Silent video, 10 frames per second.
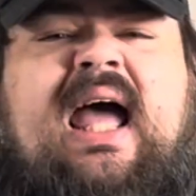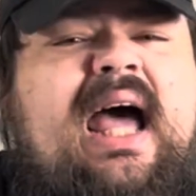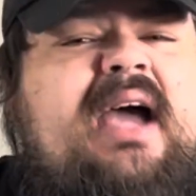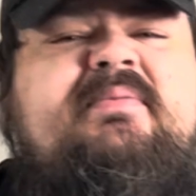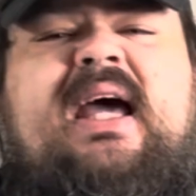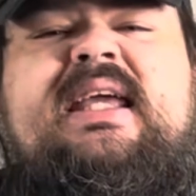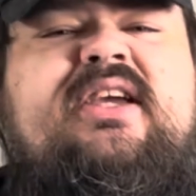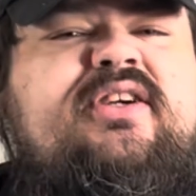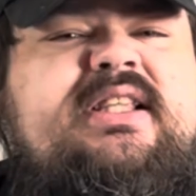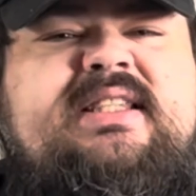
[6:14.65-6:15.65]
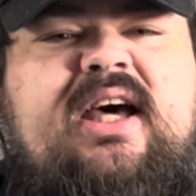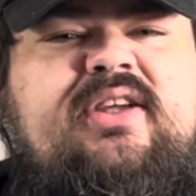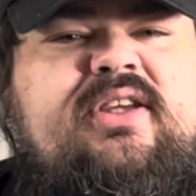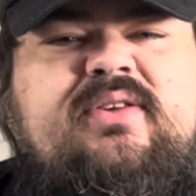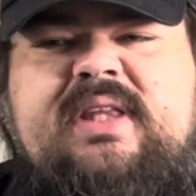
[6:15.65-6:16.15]
I'm not here to tell
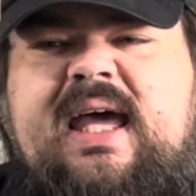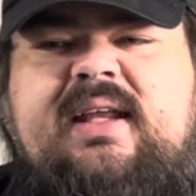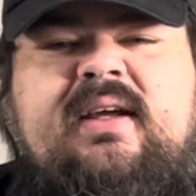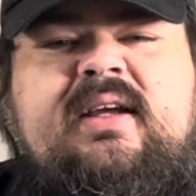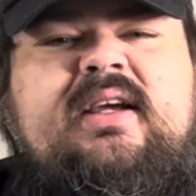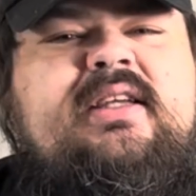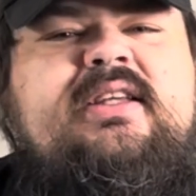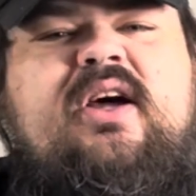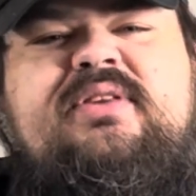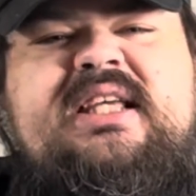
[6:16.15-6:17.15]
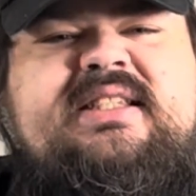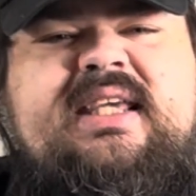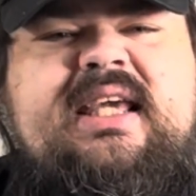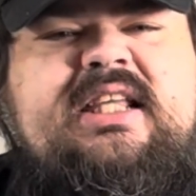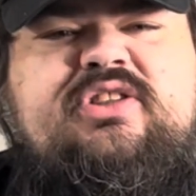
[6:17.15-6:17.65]
you that, these
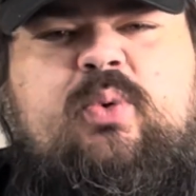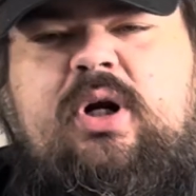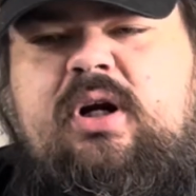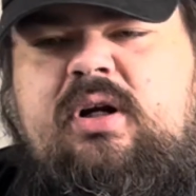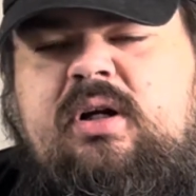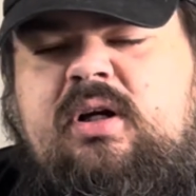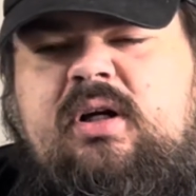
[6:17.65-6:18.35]
kids were